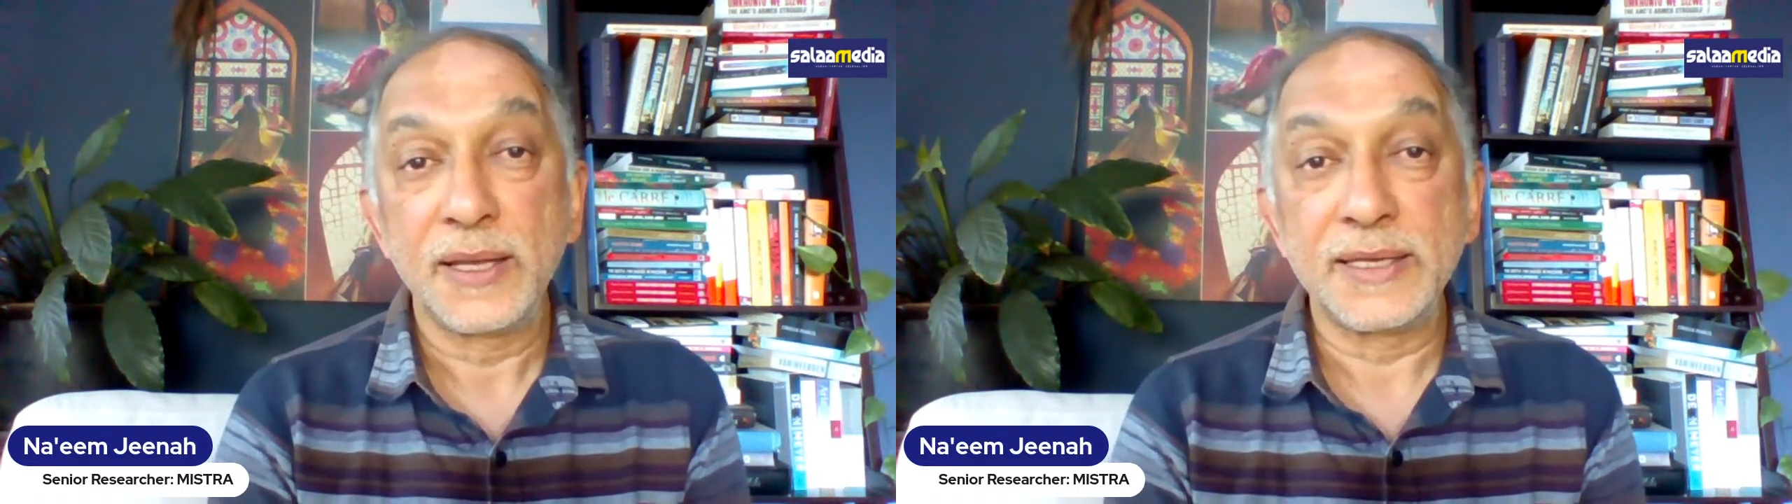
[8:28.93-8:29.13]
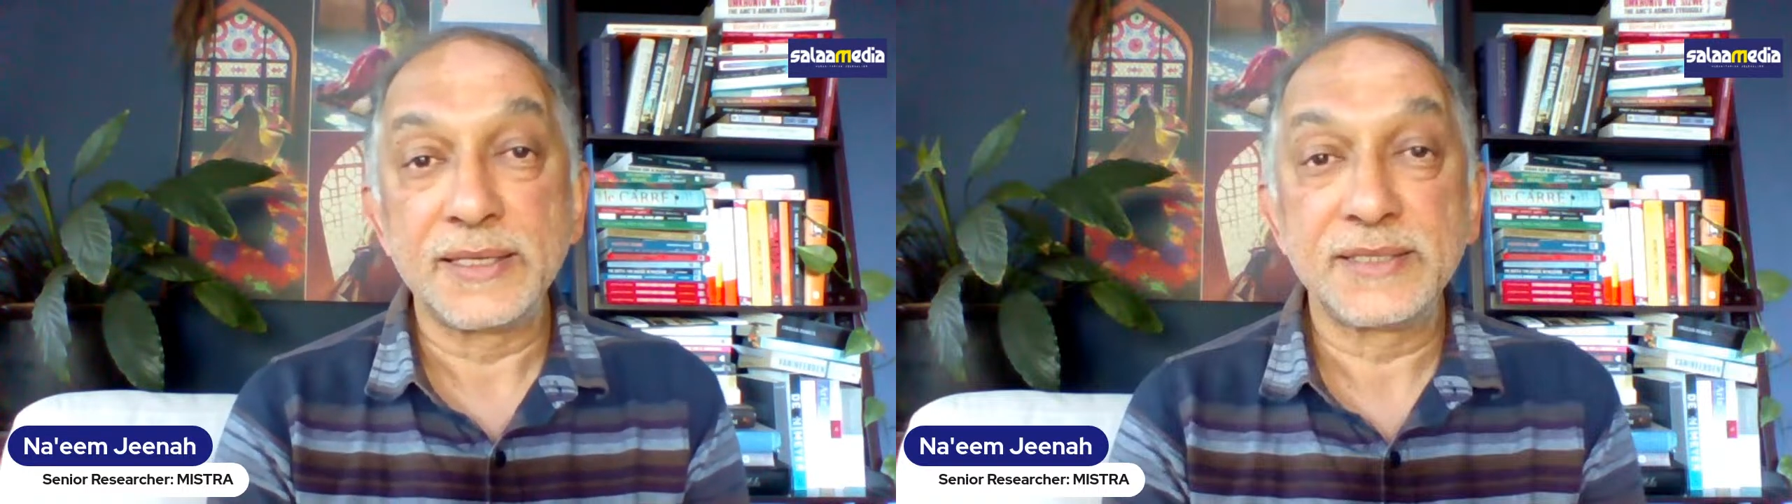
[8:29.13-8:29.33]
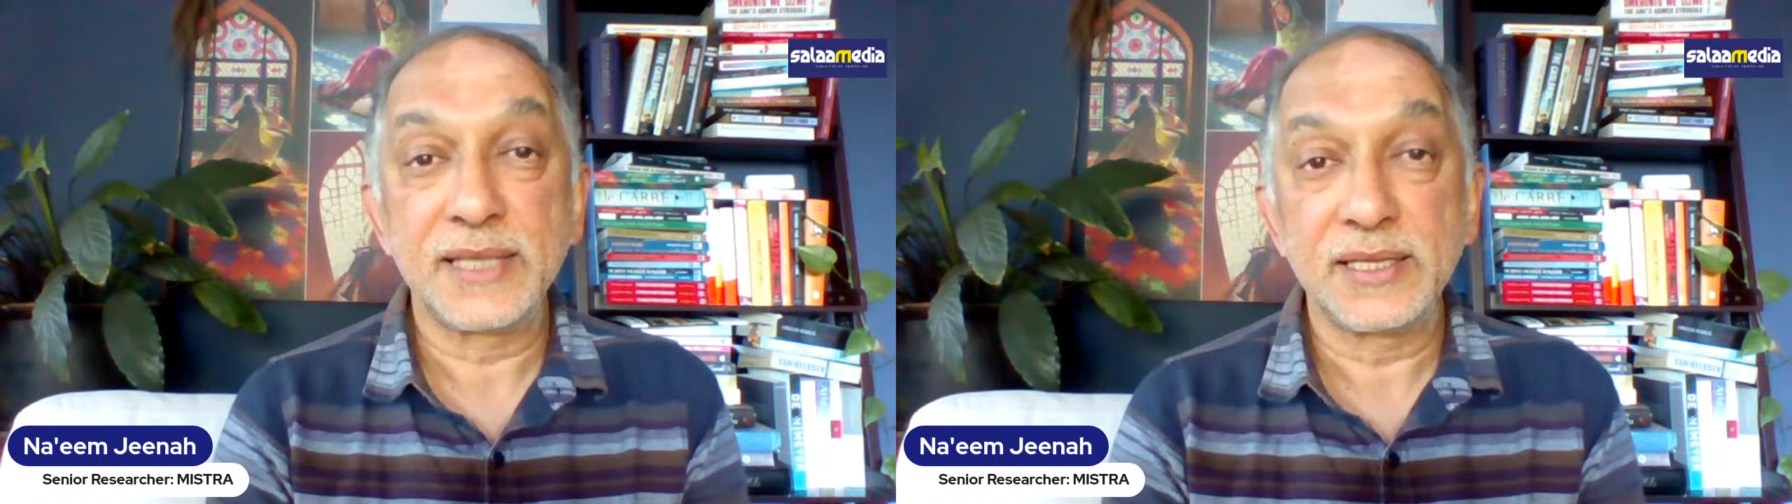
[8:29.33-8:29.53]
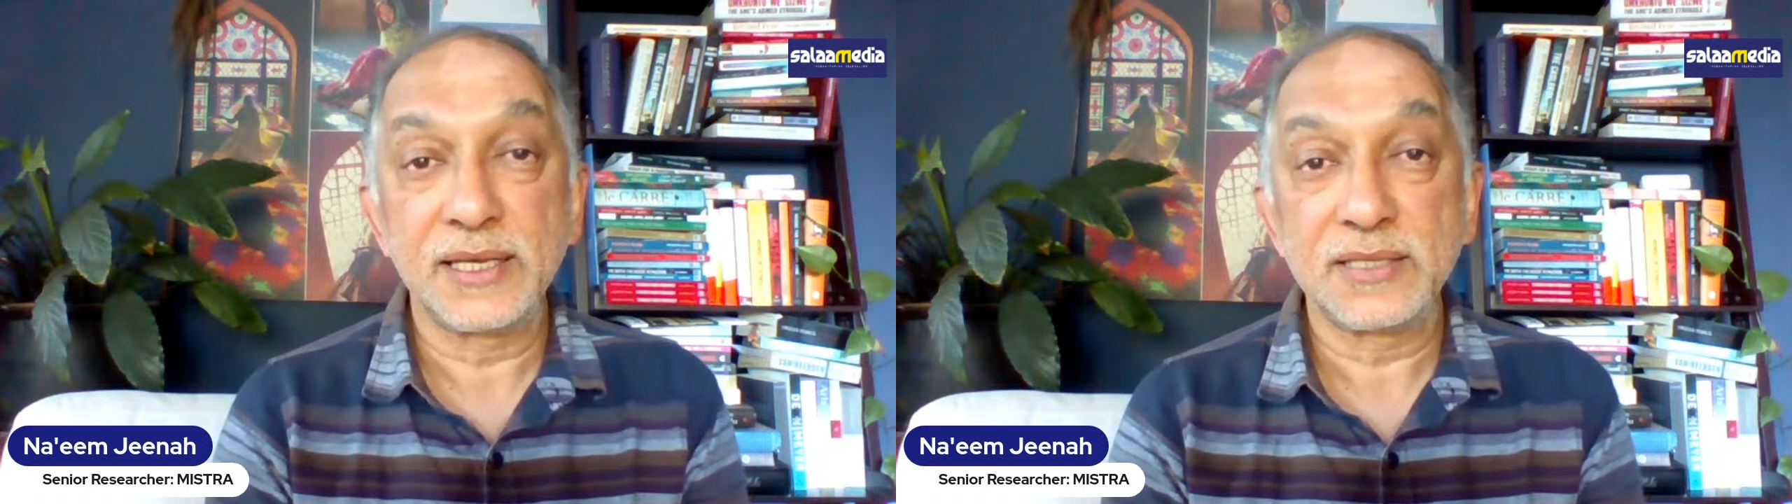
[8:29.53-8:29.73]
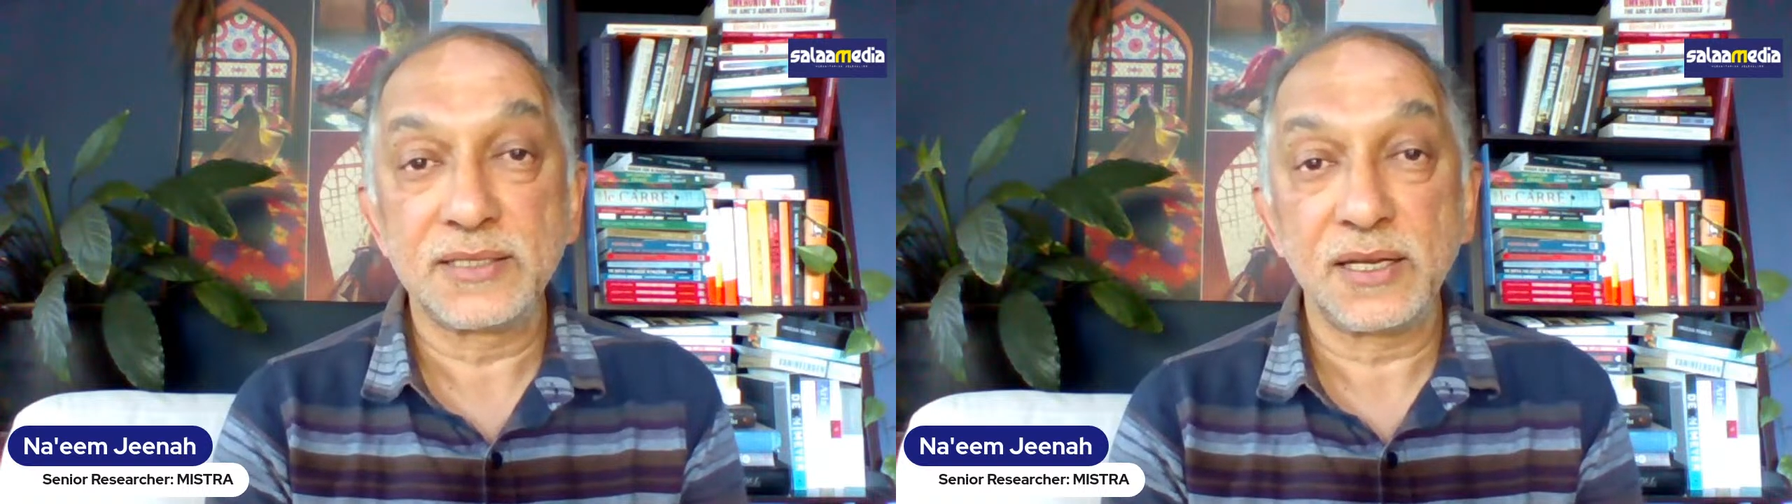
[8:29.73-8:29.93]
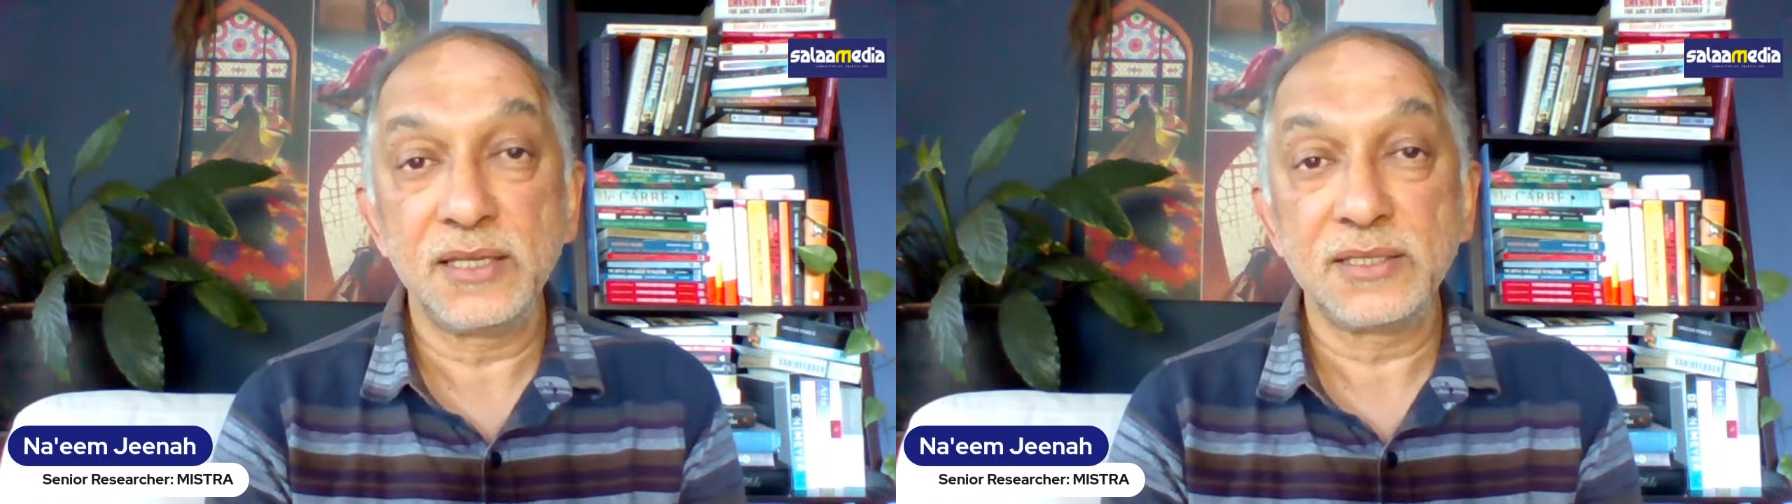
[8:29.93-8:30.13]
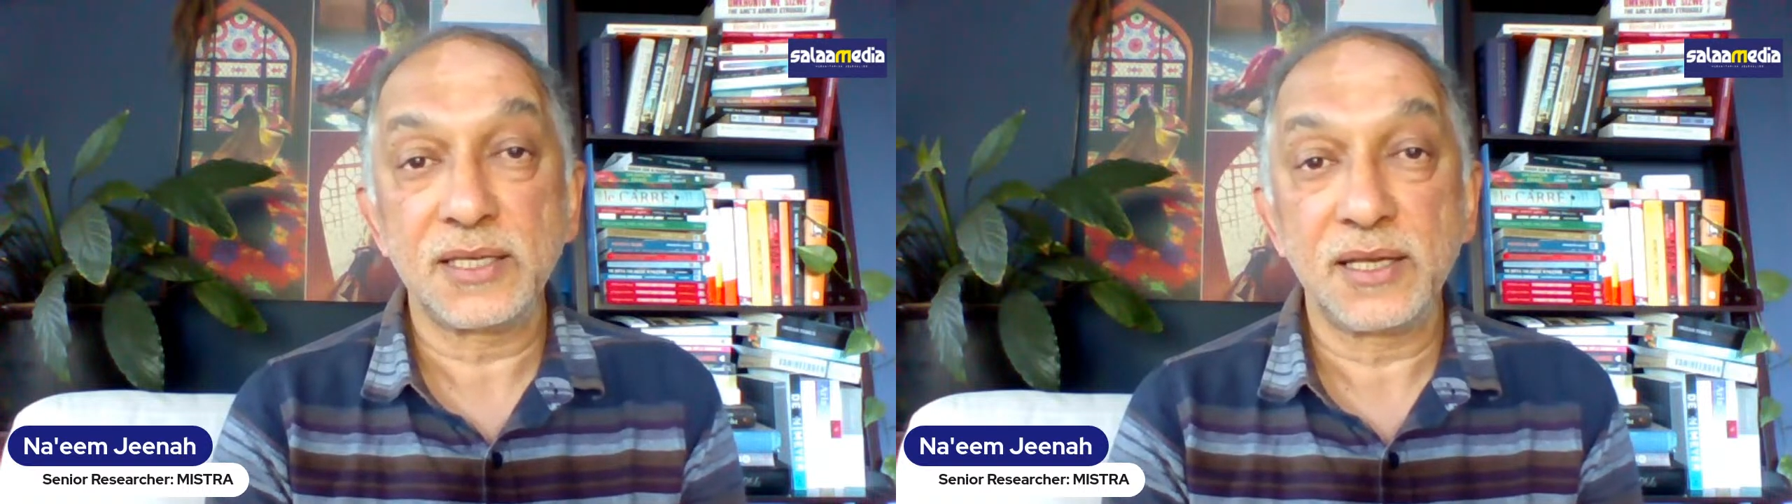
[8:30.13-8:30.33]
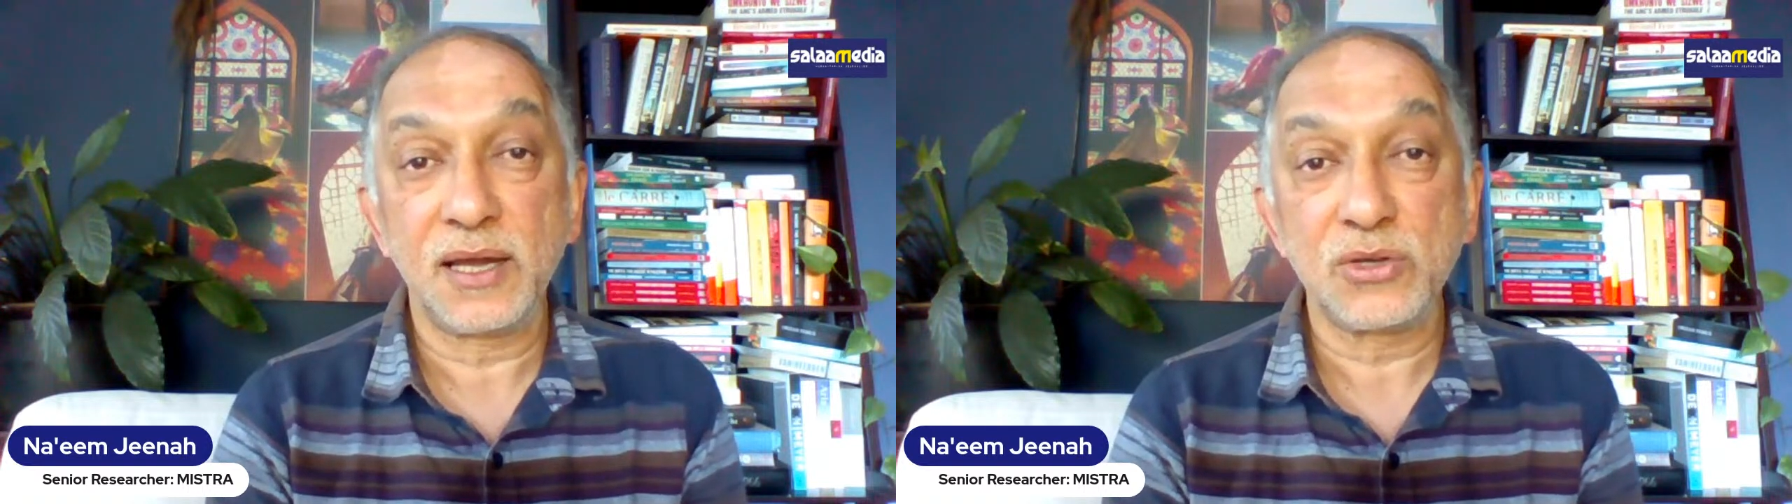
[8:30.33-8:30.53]
is that the Israelis
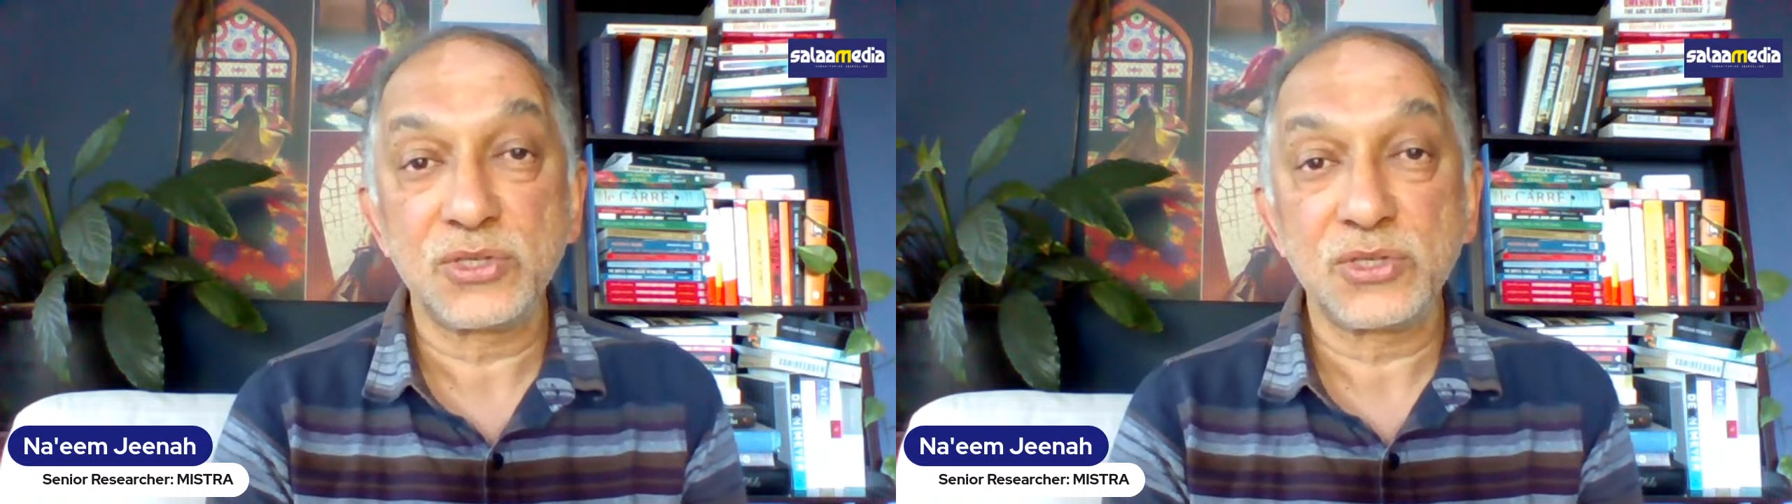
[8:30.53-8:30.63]
are now